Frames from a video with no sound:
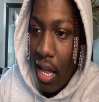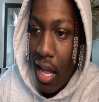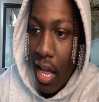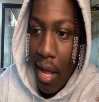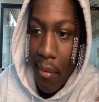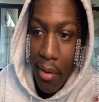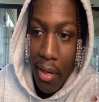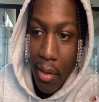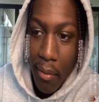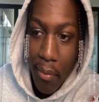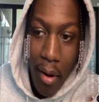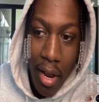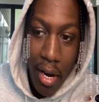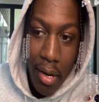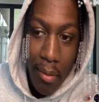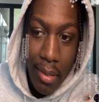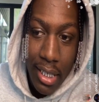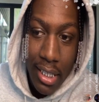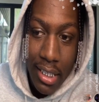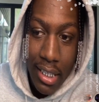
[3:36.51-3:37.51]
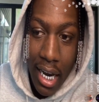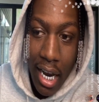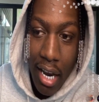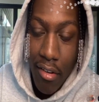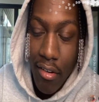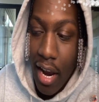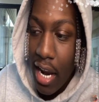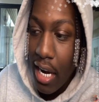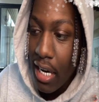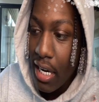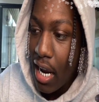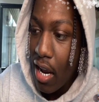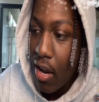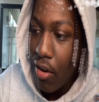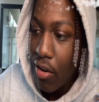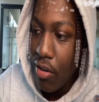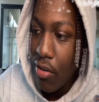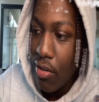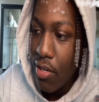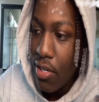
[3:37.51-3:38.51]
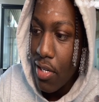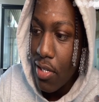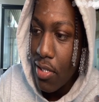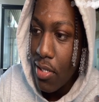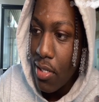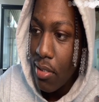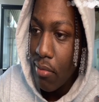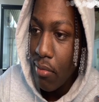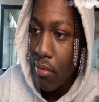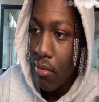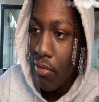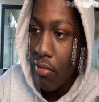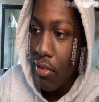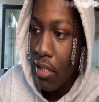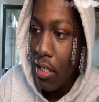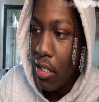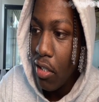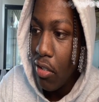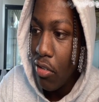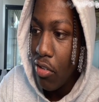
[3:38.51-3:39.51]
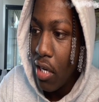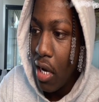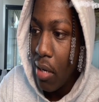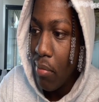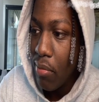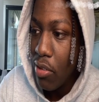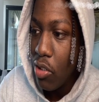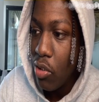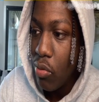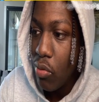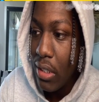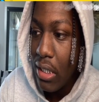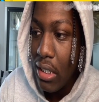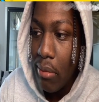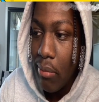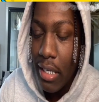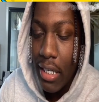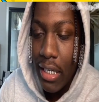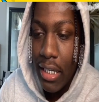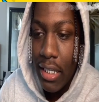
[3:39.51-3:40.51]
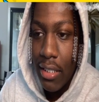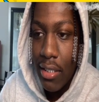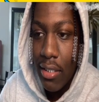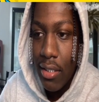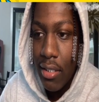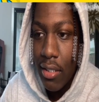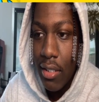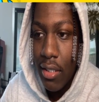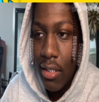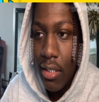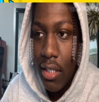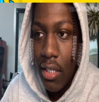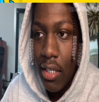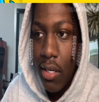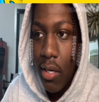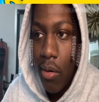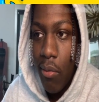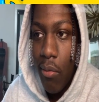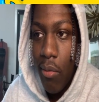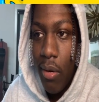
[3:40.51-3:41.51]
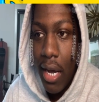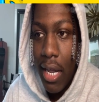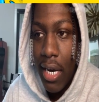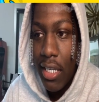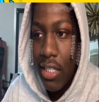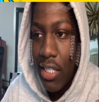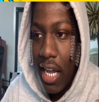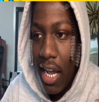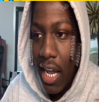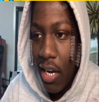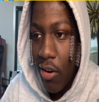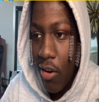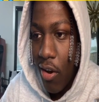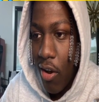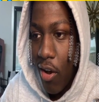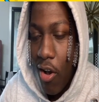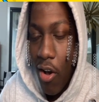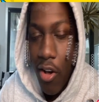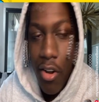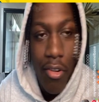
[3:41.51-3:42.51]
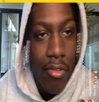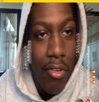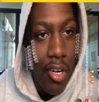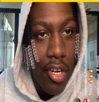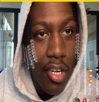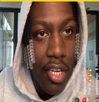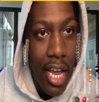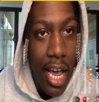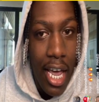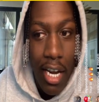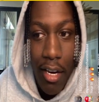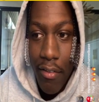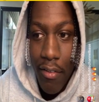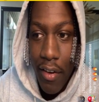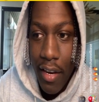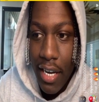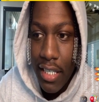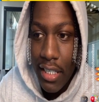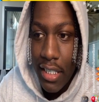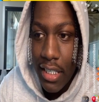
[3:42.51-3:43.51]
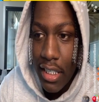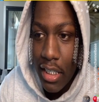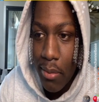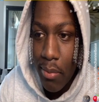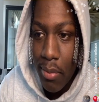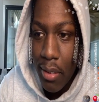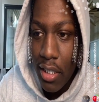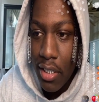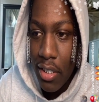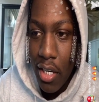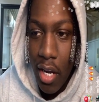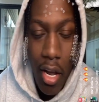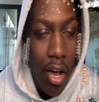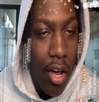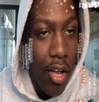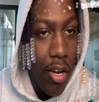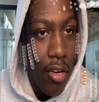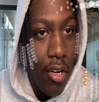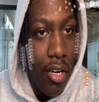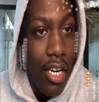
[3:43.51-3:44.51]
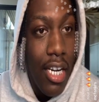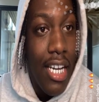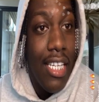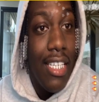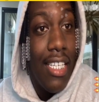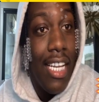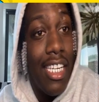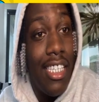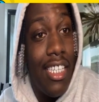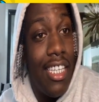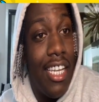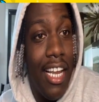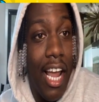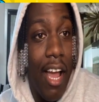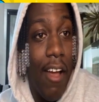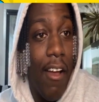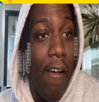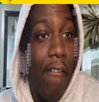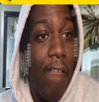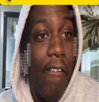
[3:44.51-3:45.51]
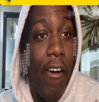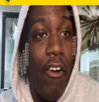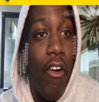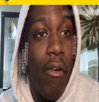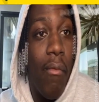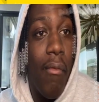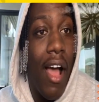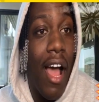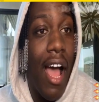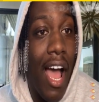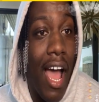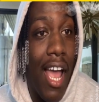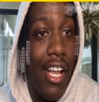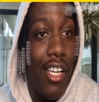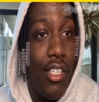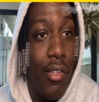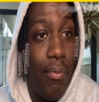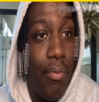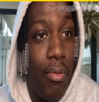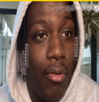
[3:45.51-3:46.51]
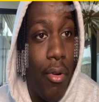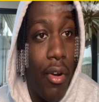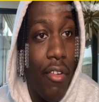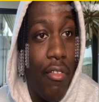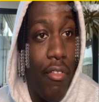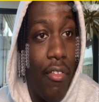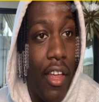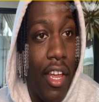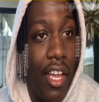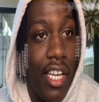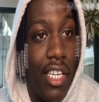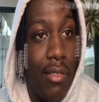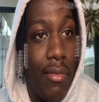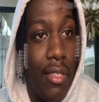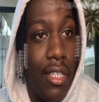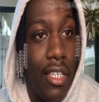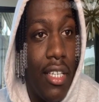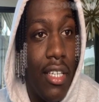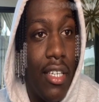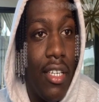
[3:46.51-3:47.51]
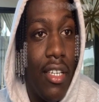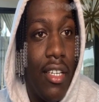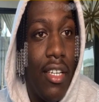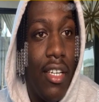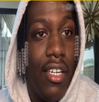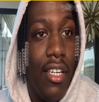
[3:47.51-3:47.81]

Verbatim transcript: I'm in the Pardon Me chat right now on YouTube. Video dropping 20 minutes. We got a chat going all the real Yachty fans in this bitch. All the that's the thing. I, I fuck with my highest supporter fans, man.